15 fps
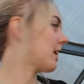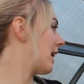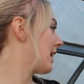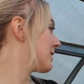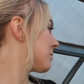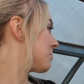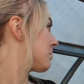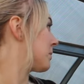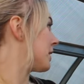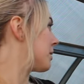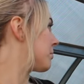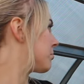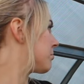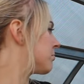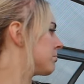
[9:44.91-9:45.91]
last
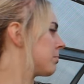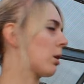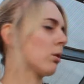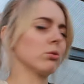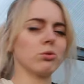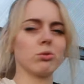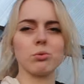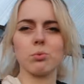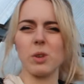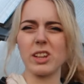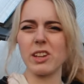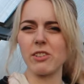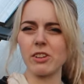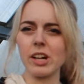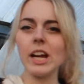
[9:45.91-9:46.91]
beam, post,
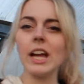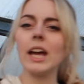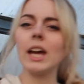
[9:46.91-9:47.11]
whatever,